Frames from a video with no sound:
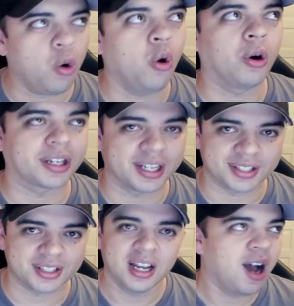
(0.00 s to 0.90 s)

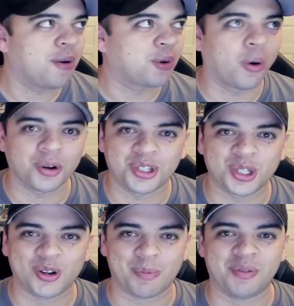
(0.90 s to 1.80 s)
Orcust, of course they're
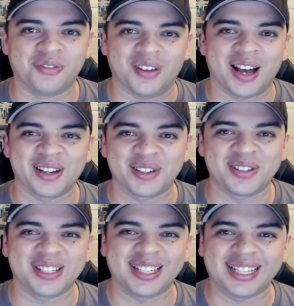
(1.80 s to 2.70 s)
going up in value.
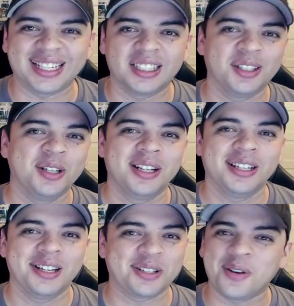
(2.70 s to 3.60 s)
Silly,
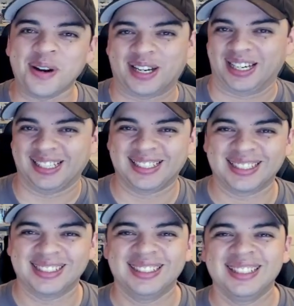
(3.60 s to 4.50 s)
it's Orcust.
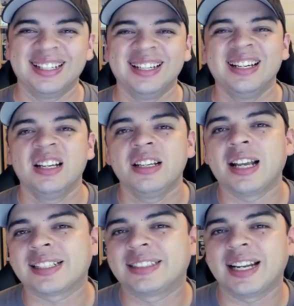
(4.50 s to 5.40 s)

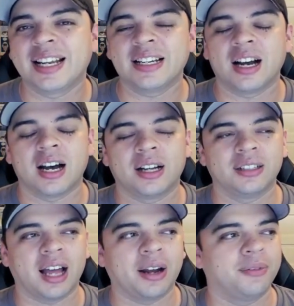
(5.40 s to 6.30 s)
Yesterday,
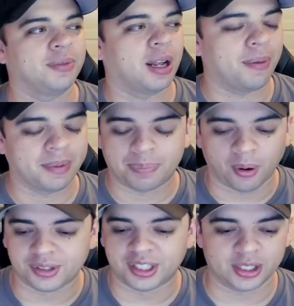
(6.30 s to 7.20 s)
I mean
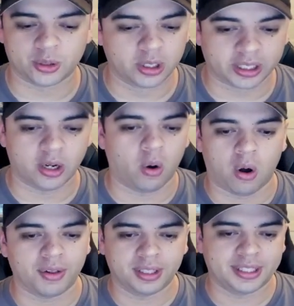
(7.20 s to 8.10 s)
personally, just looking at
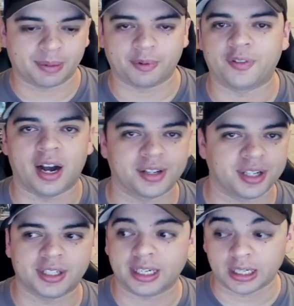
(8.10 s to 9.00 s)
all the deck profiles
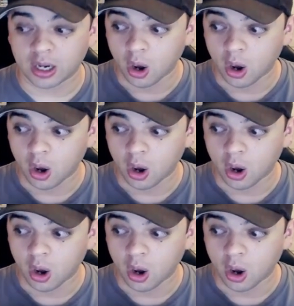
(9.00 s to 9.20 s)
and seeing